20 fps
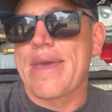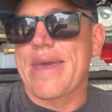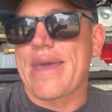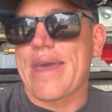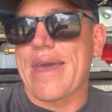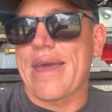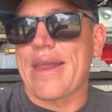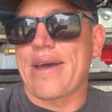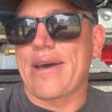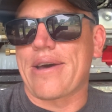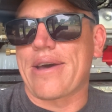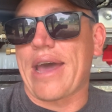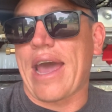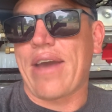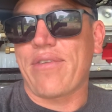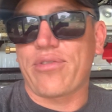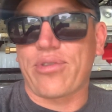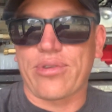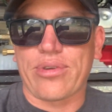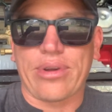And uh,
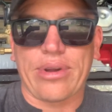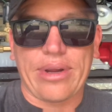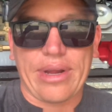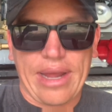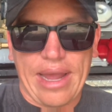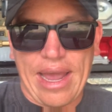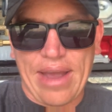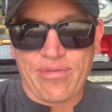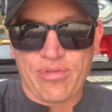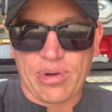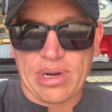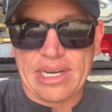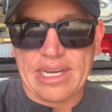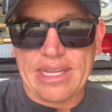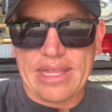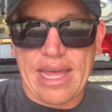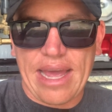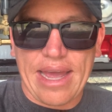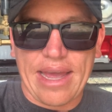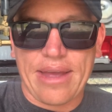after after I
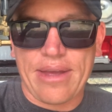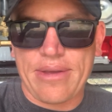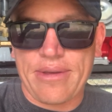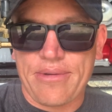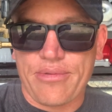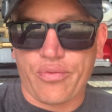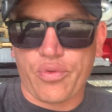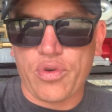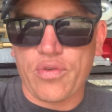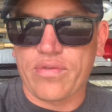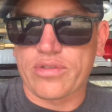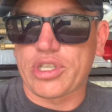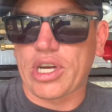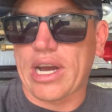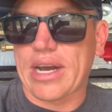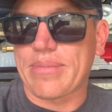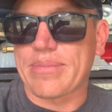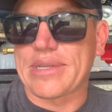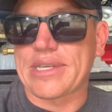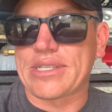did that roof
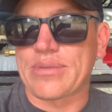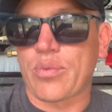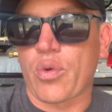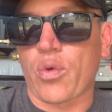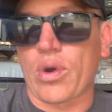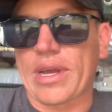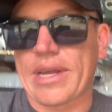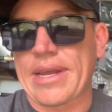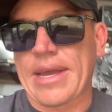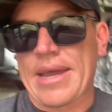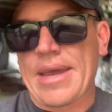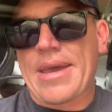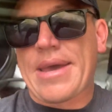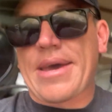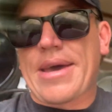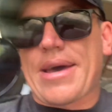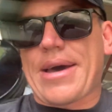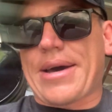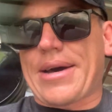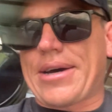job this morning,
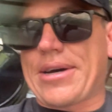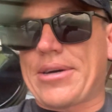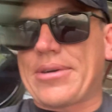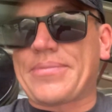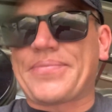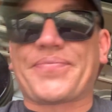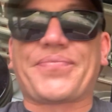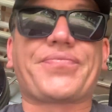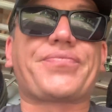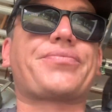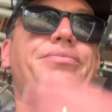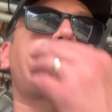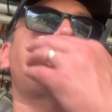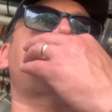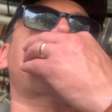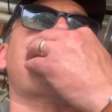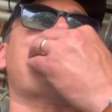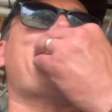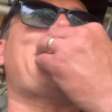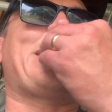um,
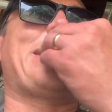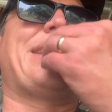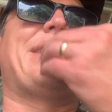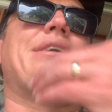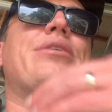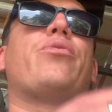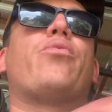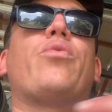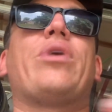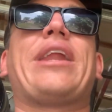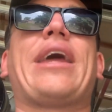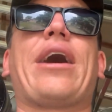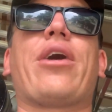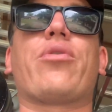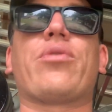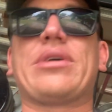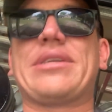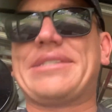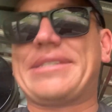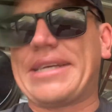went
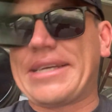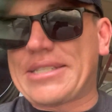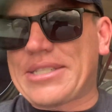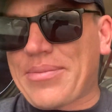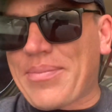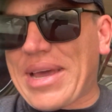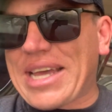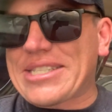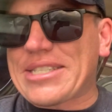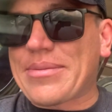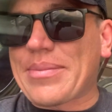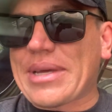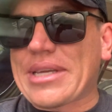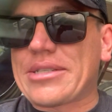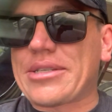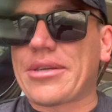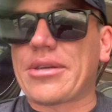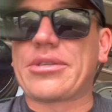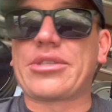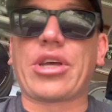out, did some
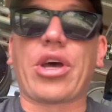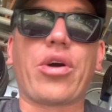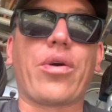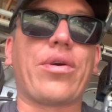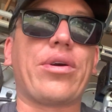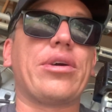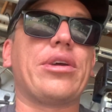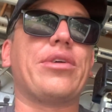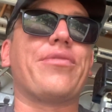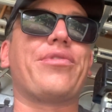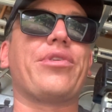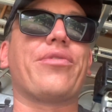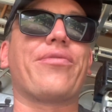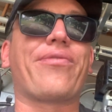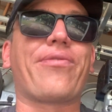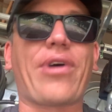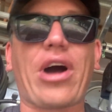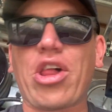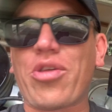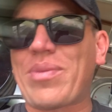estimates. So if you
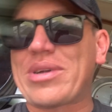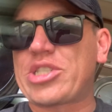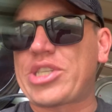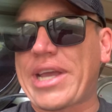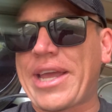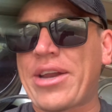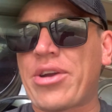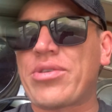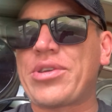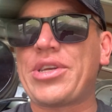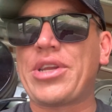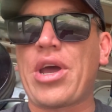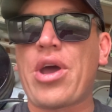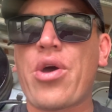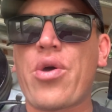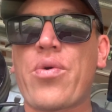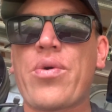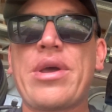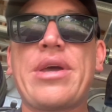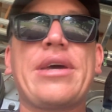follow my channel, you
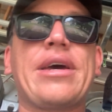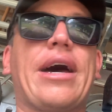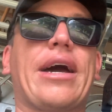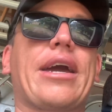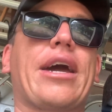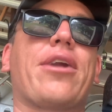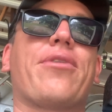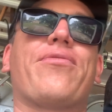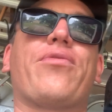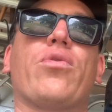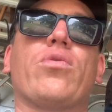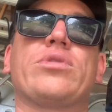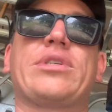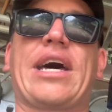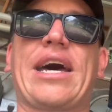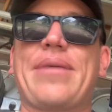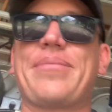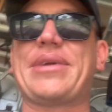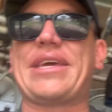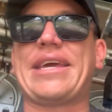know I got a
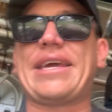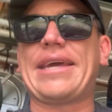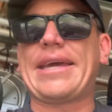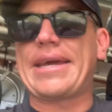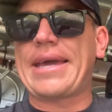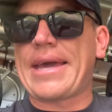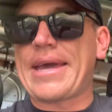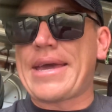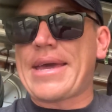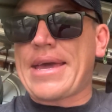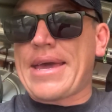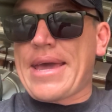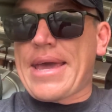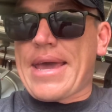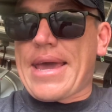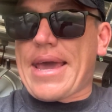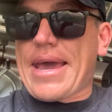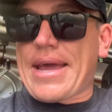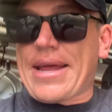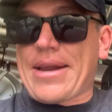full-time gig.
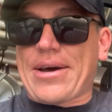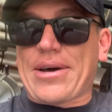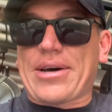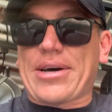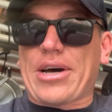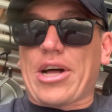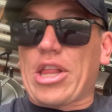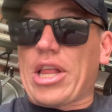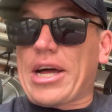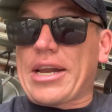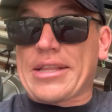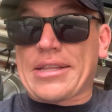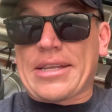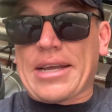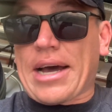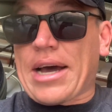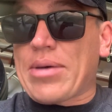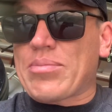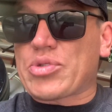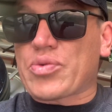And uh, a lot of the
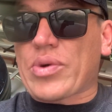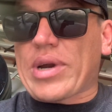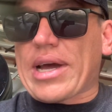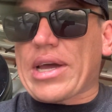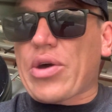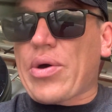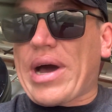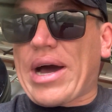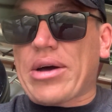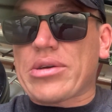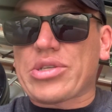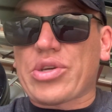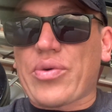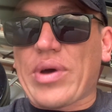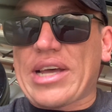times when I go out and do